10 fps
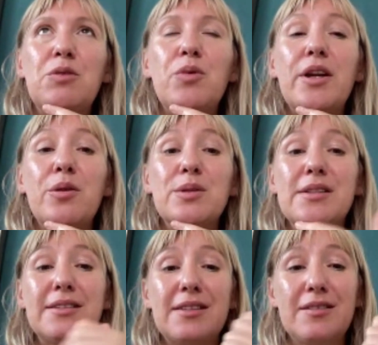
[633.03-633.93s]
when I was
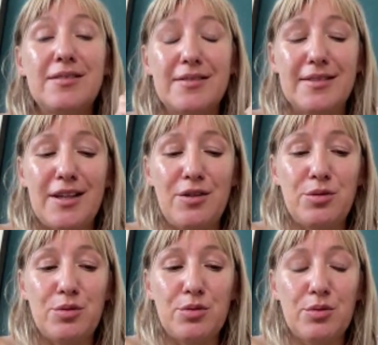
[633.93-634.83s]
little,
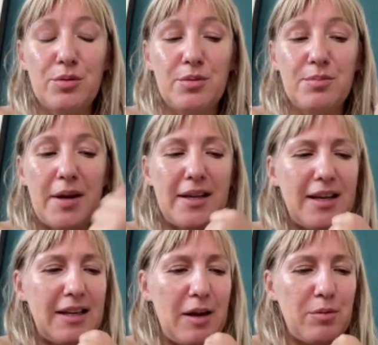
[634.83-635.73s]
my
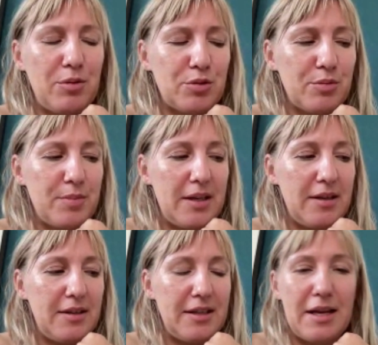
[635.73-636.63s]
nickname used to
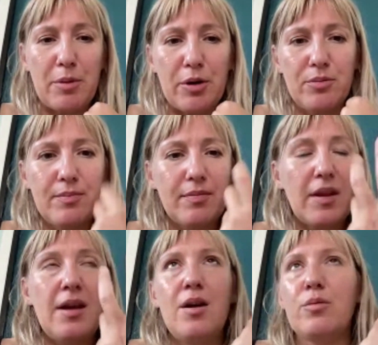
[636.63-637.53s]
be Nemo,
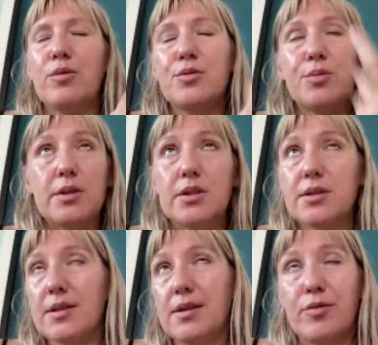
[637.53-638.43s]
which
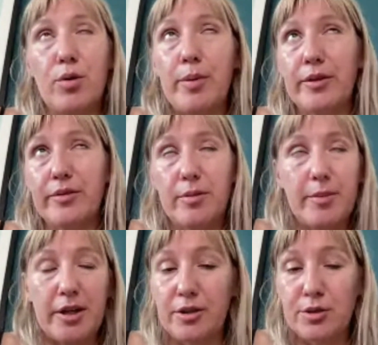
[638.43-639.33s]
was a robot from
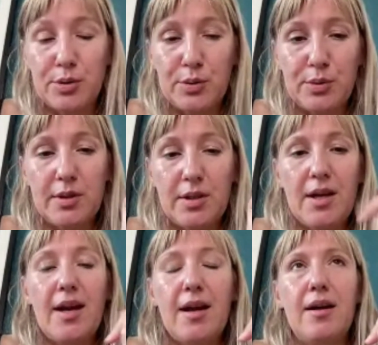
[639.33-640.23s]
a cartoon.
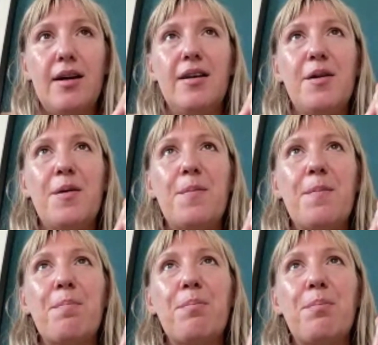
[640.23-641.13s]

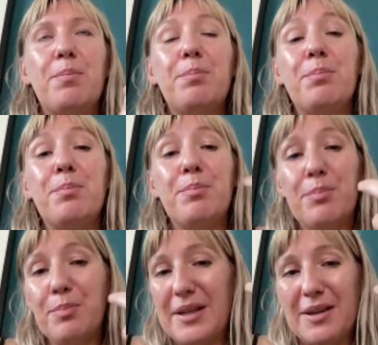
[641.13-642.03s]
Um,
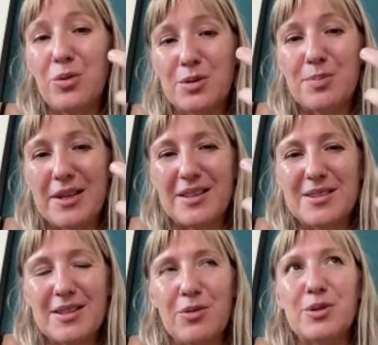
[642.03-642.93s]
but it was
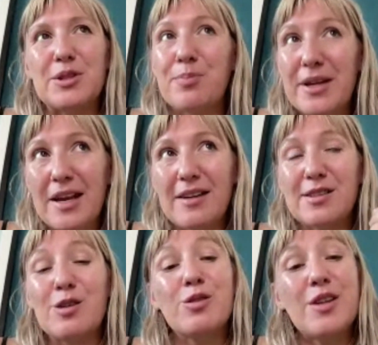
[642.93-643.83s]
because it was speaking
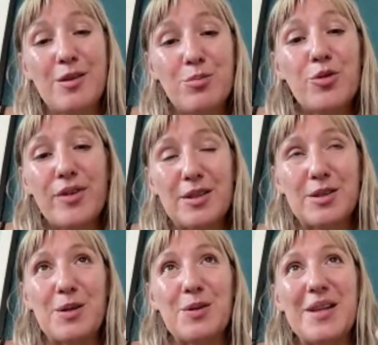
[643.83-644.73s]
slowly and moving
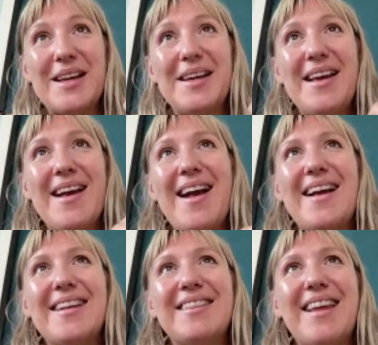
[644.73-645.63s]
slowly.
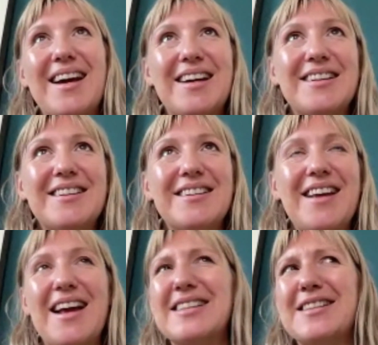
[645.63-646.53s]
And that
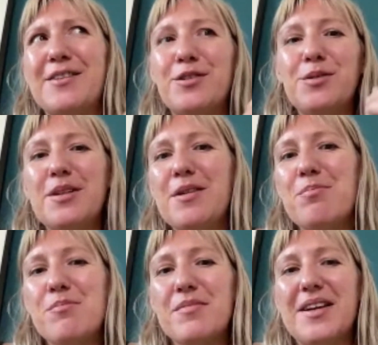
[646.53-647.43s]
has never
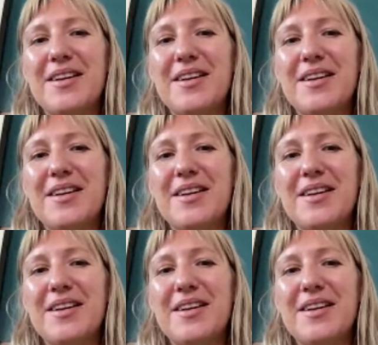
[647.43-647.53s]
really